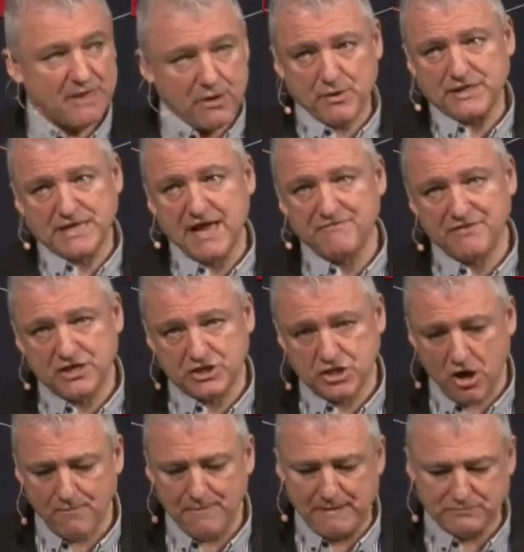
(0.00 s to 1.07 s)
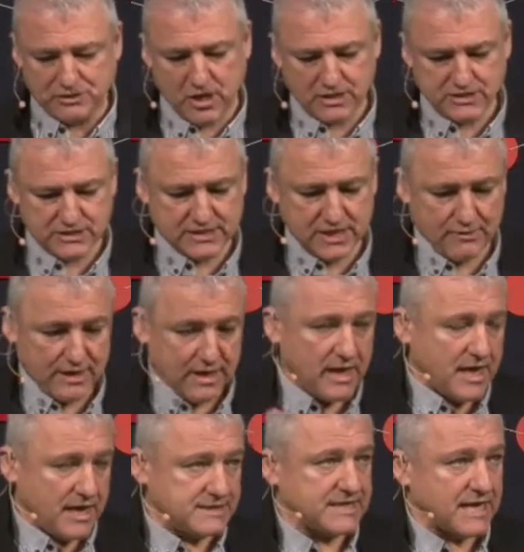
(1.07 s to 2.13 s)
They wanted to have their child baptized. And so he,
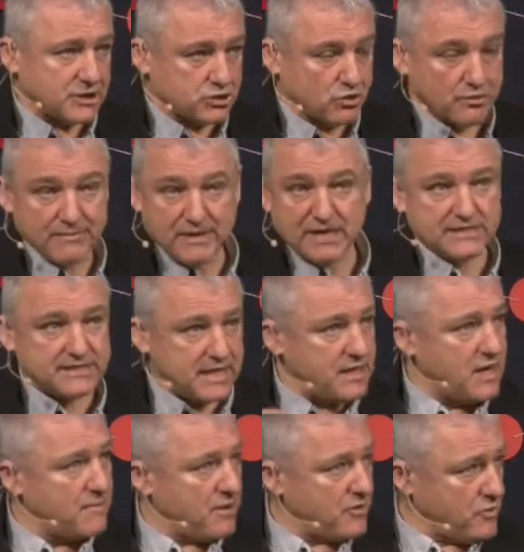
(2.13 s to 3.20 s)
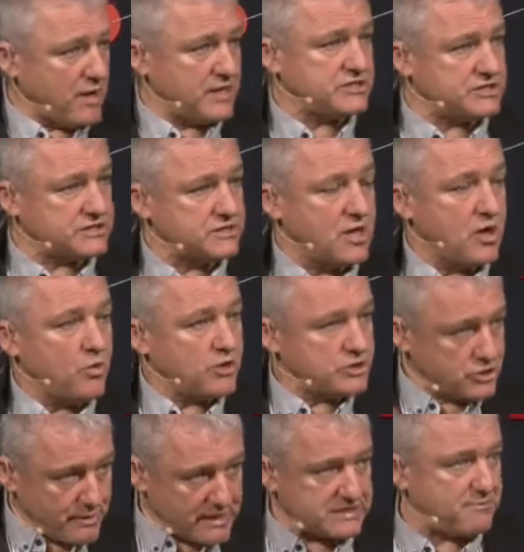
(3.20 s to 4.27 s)
he started talking and then he said, By the way, just
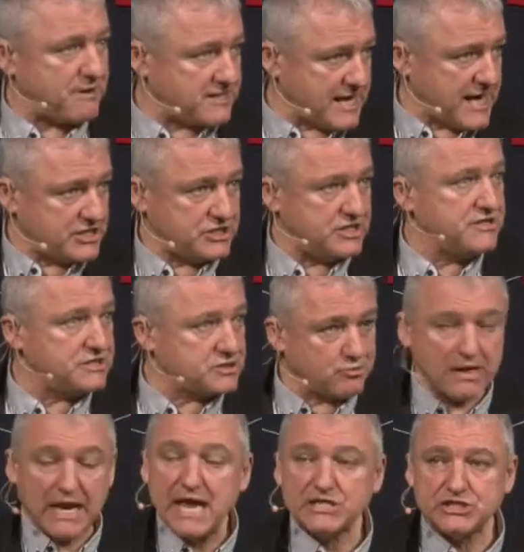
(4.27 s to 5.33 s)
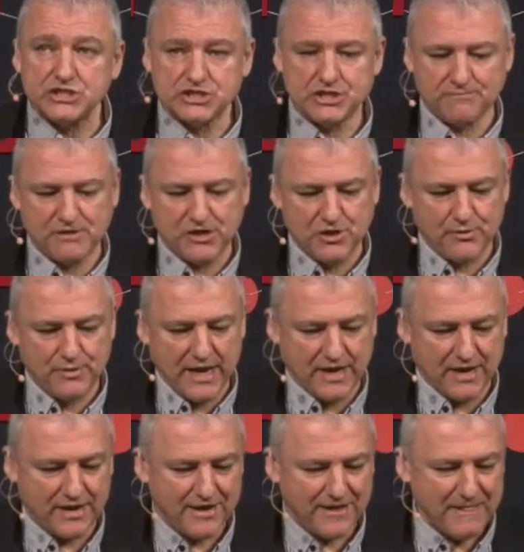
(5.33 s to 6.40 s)
what's your expectation in this relationship that you're
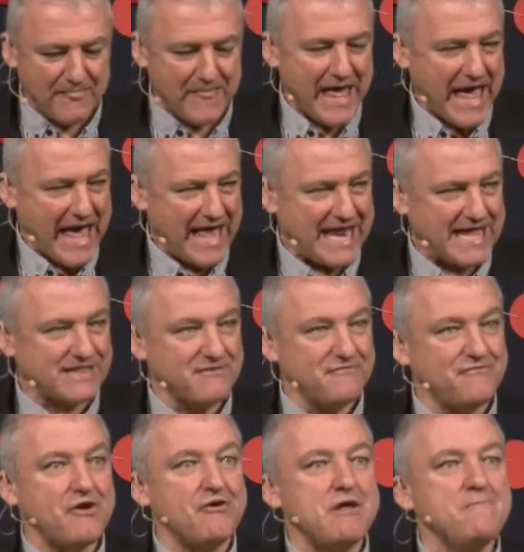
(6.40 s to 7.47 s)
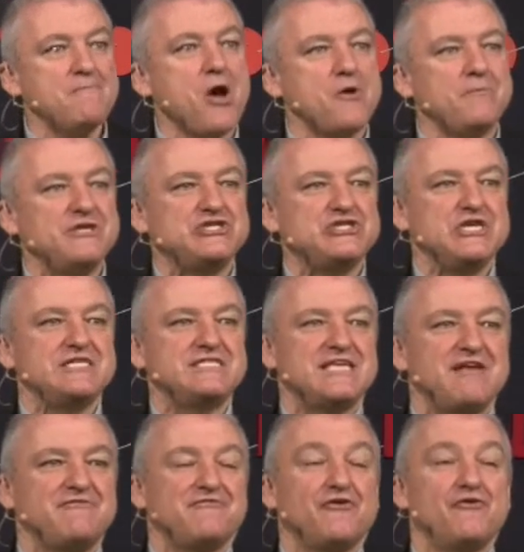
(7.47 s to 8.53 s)
in? And at the very moment she
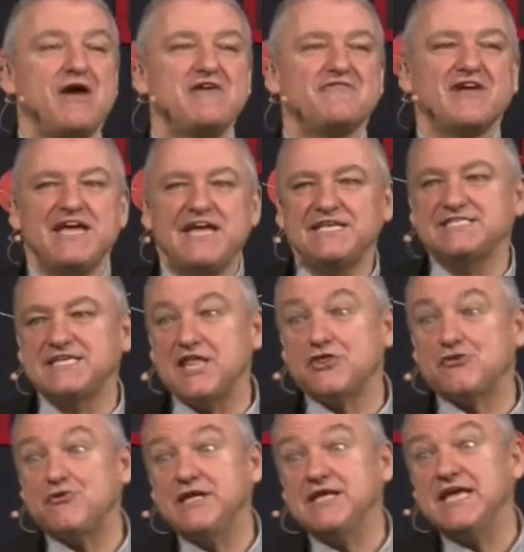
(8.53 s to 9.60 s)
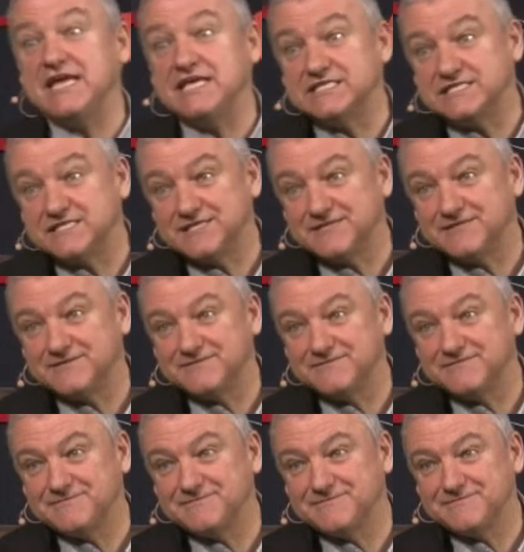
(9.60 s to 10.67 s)
said forever, he said three years.
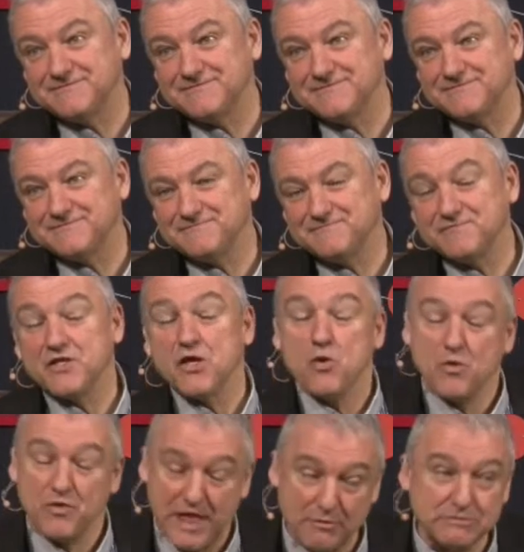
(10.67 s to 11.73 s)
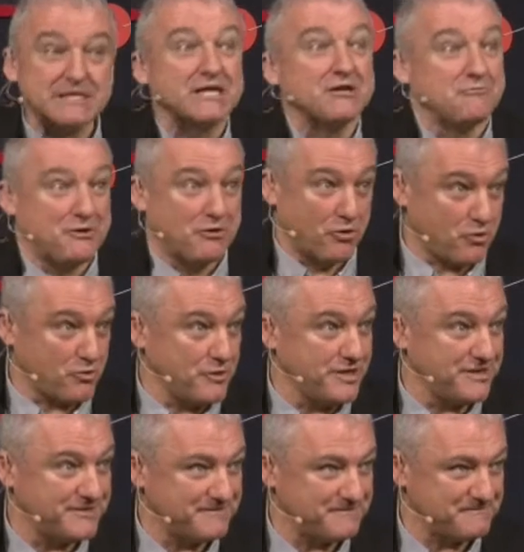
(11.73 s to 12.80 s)
Well, that was a little bit awkward.